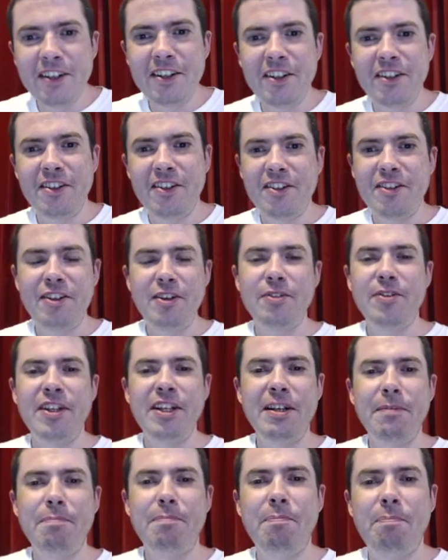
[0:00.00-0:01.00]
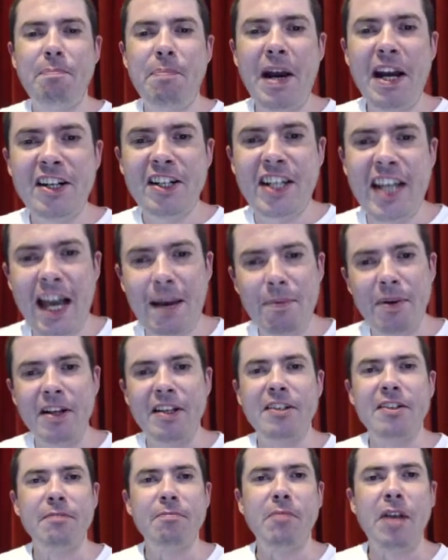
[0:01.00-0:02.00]
just use it to bash
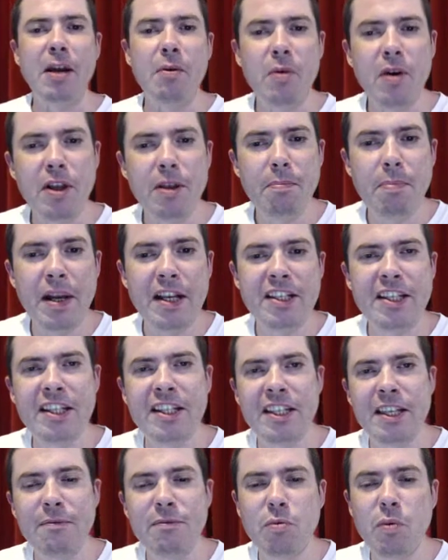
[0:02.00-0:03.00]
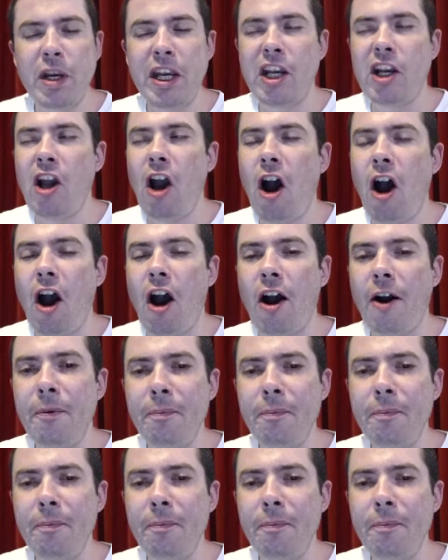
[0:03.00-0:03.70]
capitalism, like one of the best systems we got.